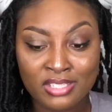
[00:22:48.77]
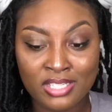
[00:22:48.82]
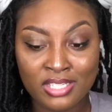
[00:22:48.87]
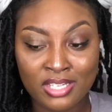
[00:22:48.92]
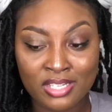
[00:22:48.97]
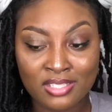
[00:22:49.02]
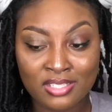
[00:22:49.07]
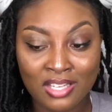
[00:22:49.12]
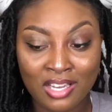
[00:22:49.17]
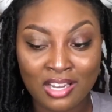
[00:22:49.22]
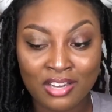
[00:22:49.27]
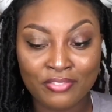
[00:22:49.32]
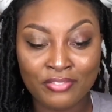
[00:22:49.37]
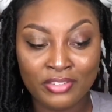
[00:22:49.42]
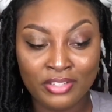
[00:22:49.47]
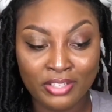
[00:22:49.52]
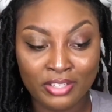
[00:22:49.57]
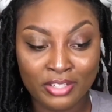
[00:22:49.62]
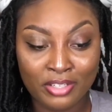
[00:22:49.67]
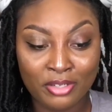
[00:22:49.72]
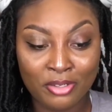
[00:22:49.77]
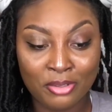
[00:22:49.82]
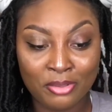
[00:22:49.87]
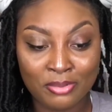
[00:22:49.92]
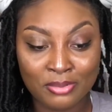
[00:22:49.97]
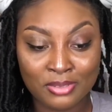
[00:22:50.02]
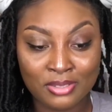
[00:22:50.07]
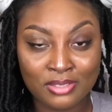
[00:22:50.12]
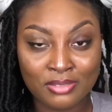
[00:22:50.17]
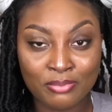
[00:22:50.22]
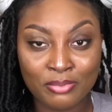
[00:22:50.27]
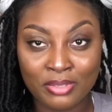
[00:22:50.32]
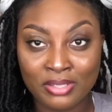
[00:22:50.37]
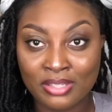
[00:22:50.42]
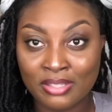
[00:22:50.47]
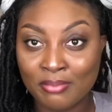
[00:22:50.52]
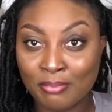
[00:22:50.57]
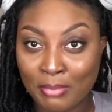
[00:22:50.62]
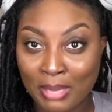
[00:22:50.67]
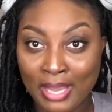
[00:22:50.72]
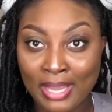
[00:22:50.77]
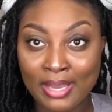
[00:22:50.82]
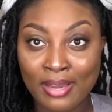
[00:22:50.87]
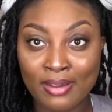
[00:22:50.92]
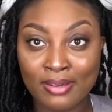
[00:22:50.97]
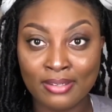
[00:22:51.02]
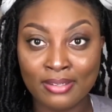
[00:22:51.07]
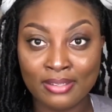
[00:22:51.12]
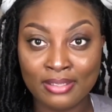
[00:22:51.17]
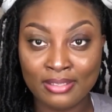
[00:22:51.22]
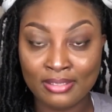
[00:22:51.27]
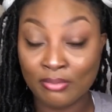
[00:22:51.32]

TikTok videos with my hair,